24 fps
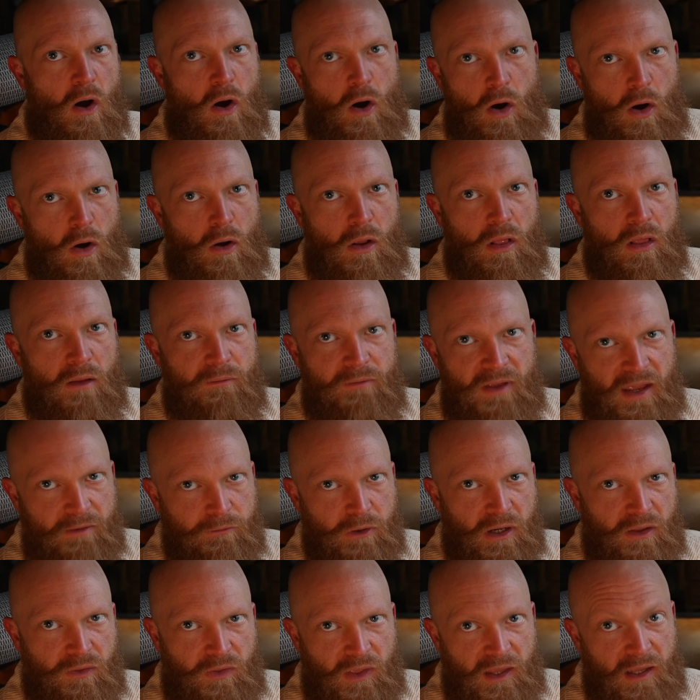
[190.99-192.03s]
all of
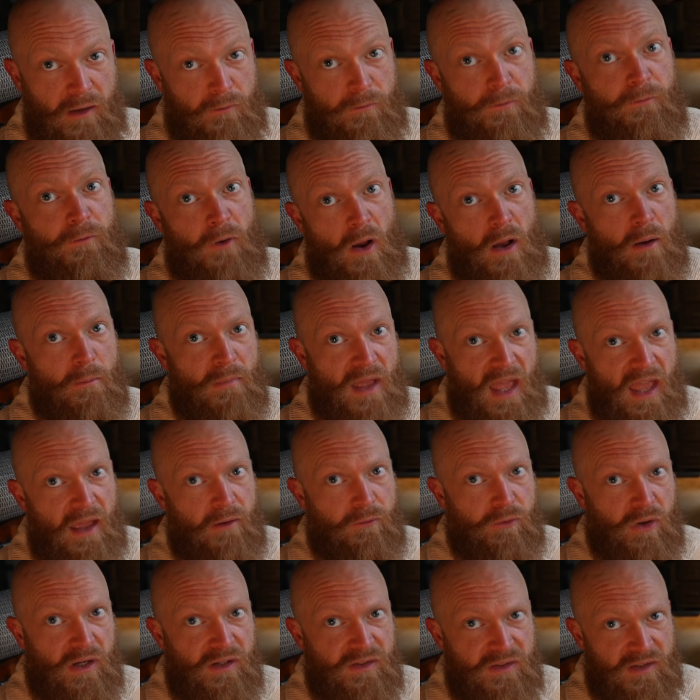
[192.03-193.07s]
everything from
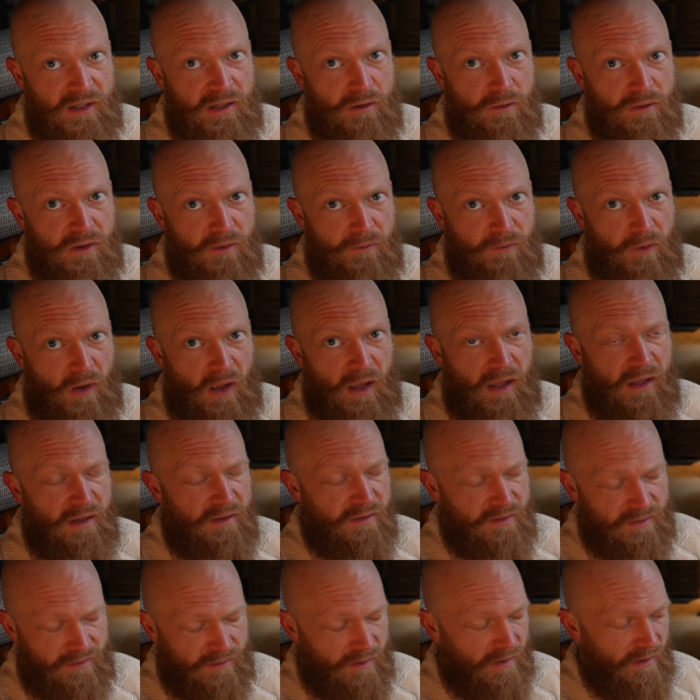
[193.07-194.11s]
every single
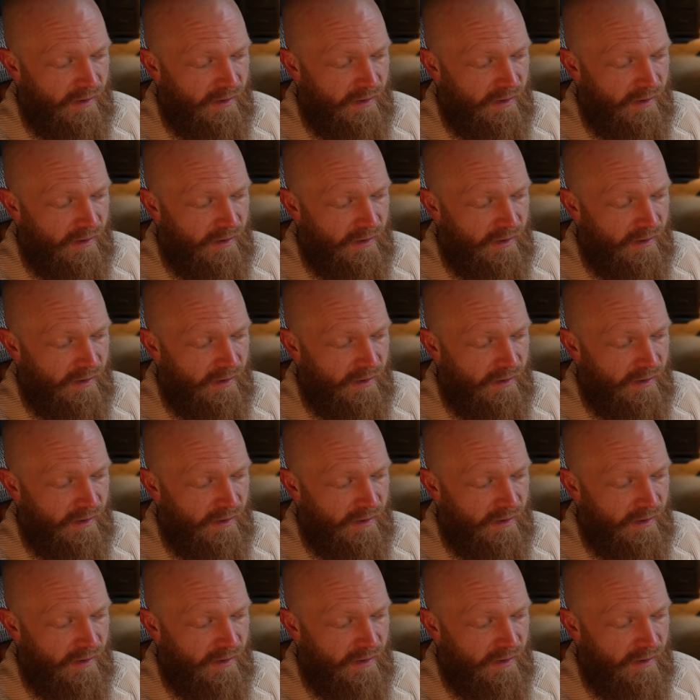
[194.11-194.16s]
device.